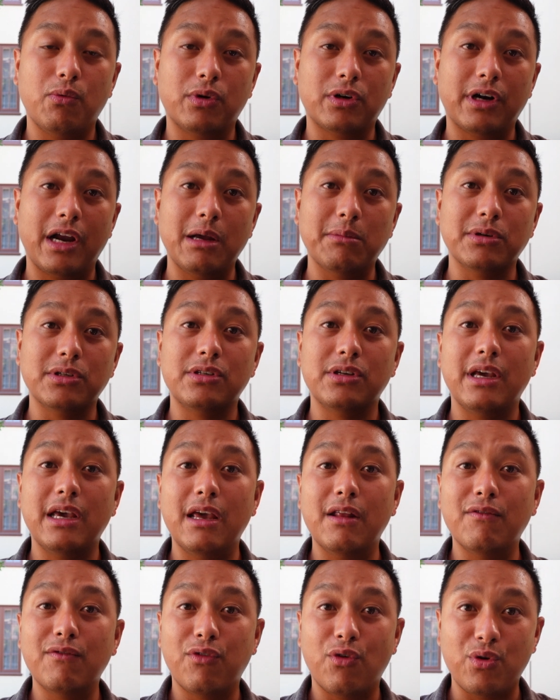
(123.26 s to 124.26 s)
we're able to
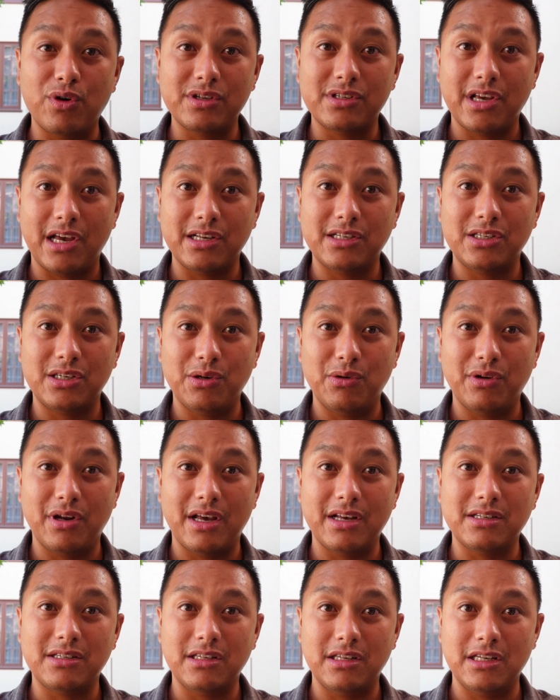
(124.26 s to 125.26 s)
invoice as soon
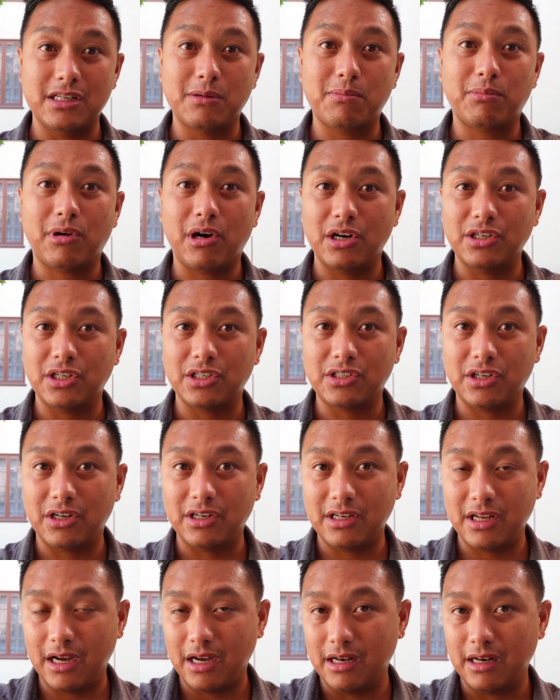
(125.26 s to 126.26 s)
as these projects are
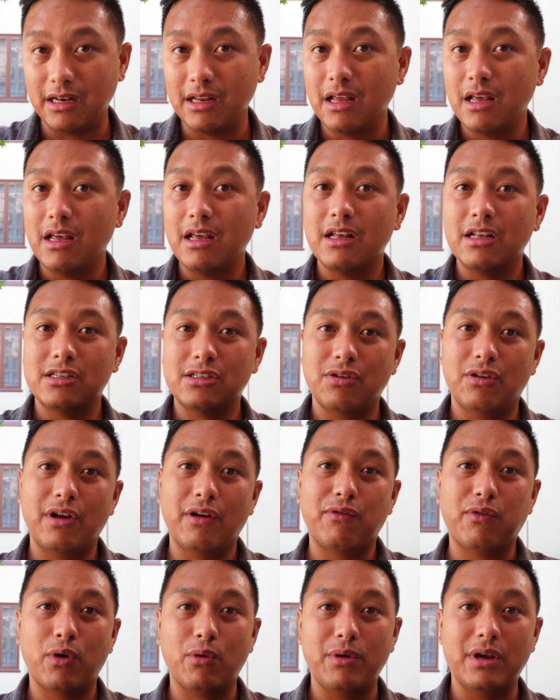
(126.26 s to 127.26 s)
done. So
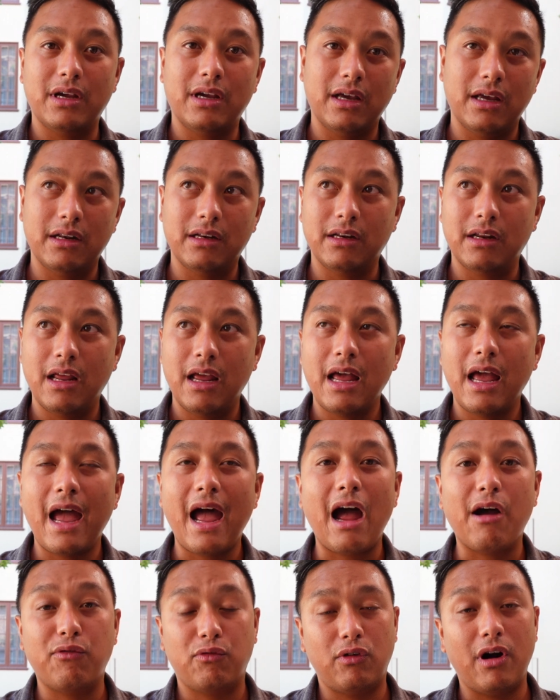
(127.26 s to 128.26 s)
therefore we can
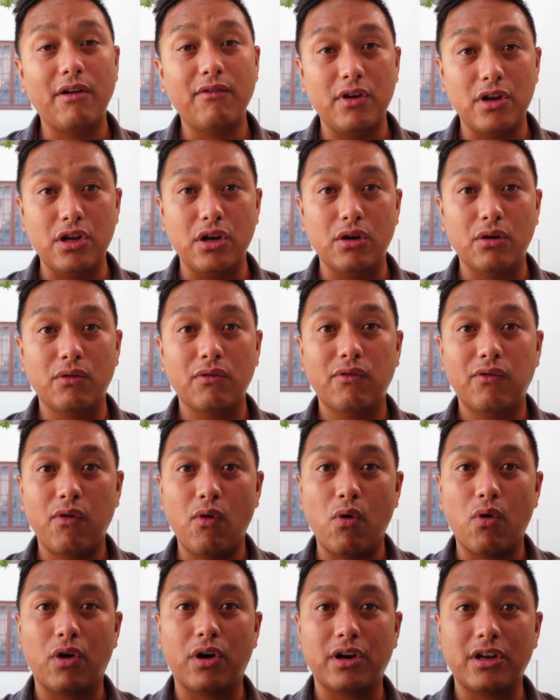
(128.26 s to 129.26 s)
have revenue
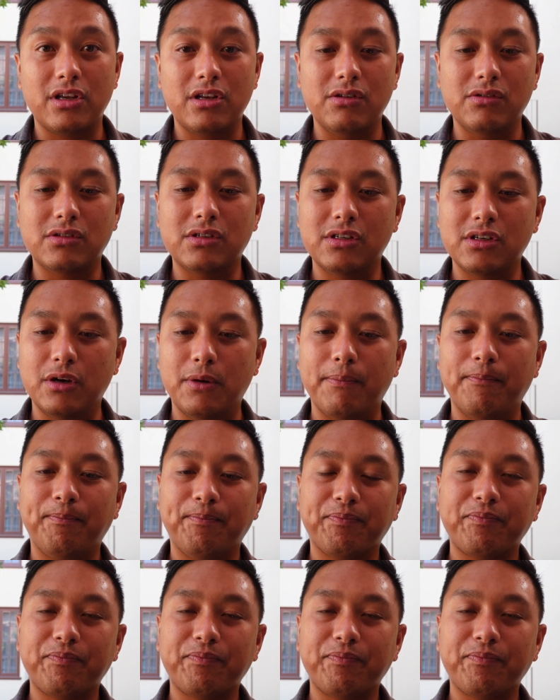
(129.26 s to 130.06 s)
for Q2.